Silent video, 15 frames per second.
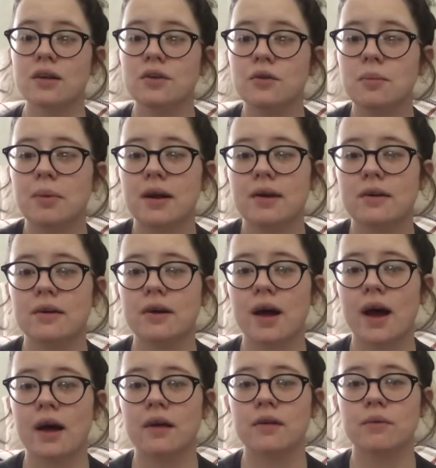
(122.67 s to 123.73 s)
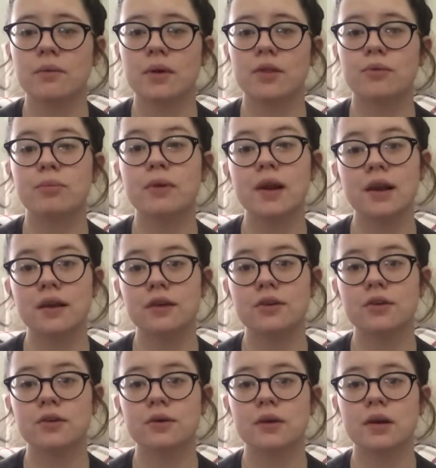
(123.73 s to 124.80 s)
do better with reading
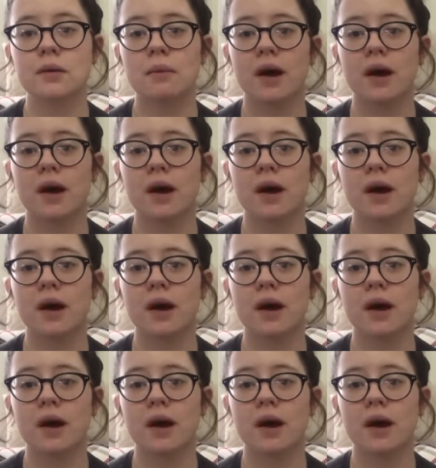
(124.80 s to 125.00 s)
to him